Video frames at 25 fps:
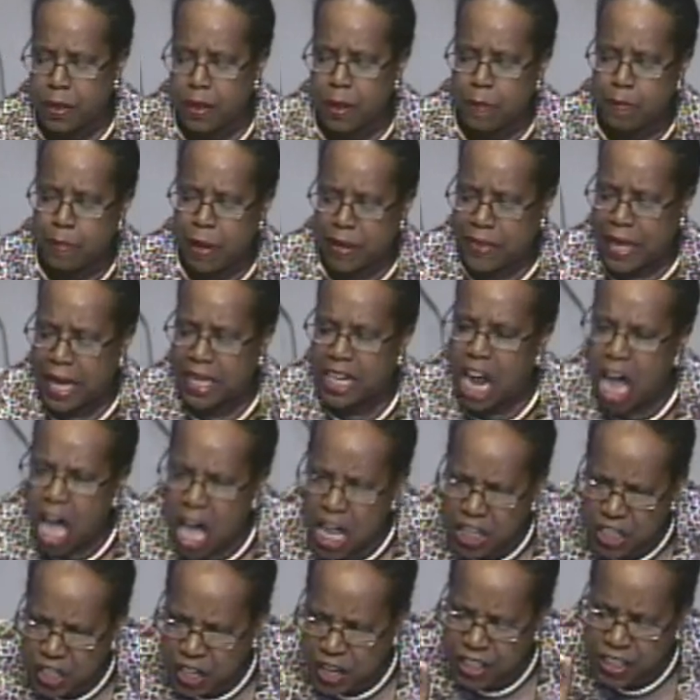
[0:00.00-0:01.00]
But that
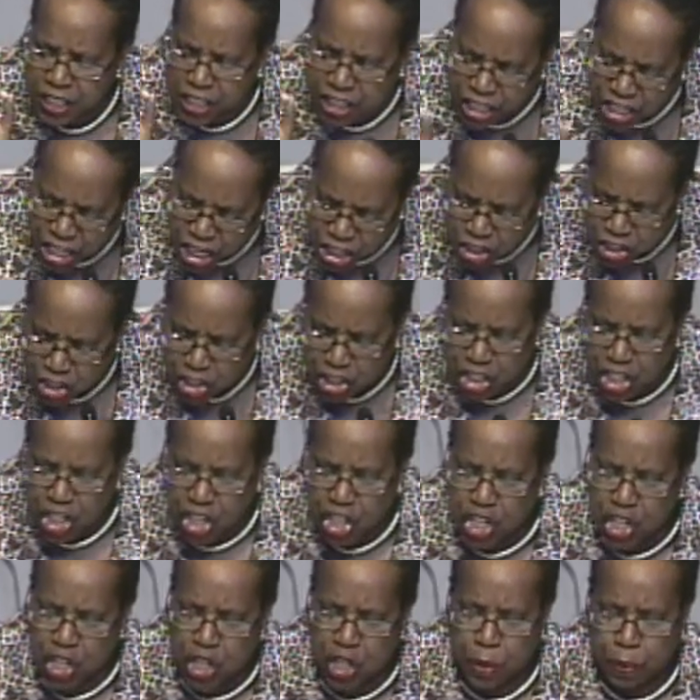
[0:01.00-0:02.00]

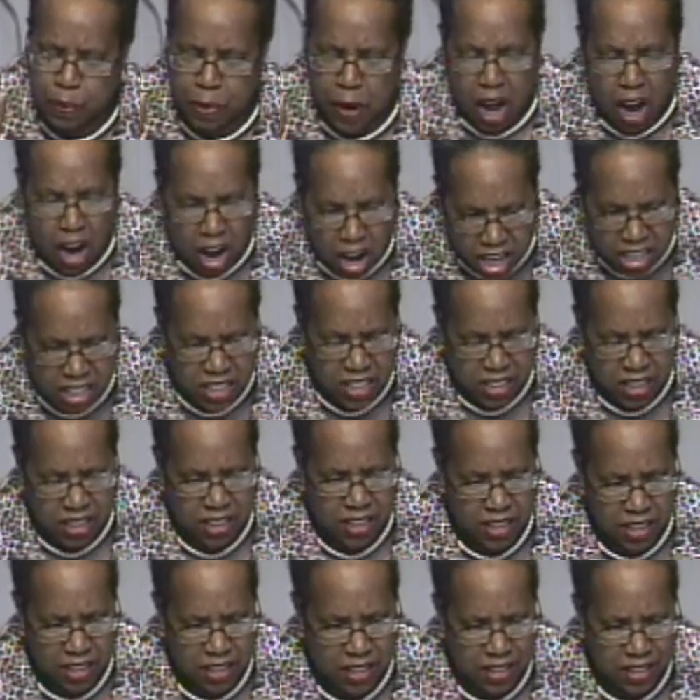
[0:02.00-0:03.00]
unconditional part
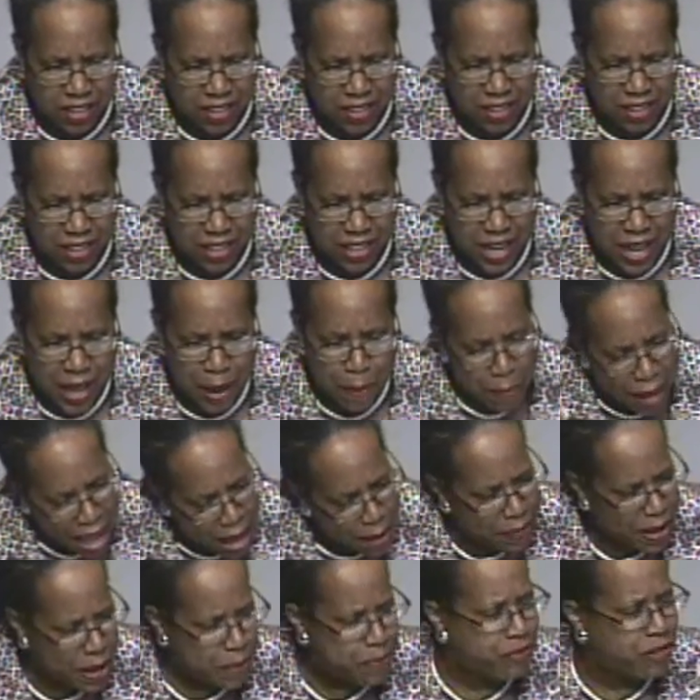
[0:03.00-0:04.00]
may
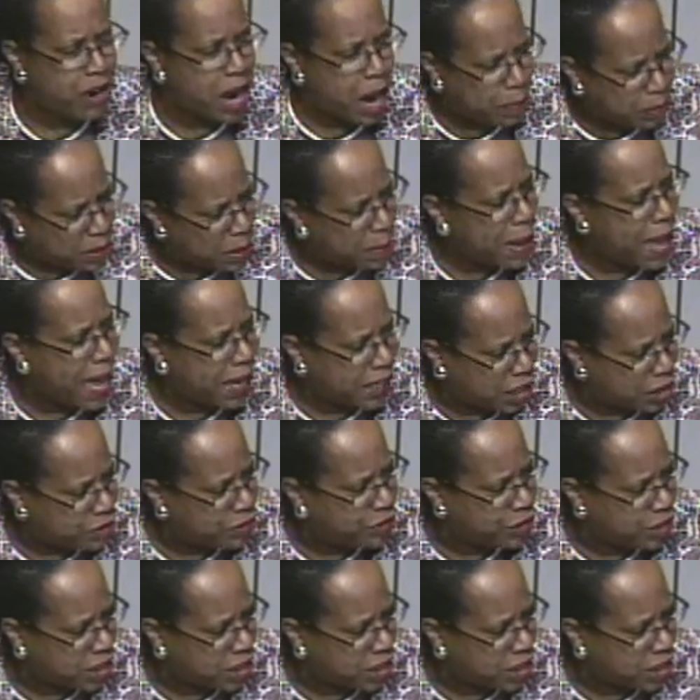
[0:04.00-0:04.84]
be problematic for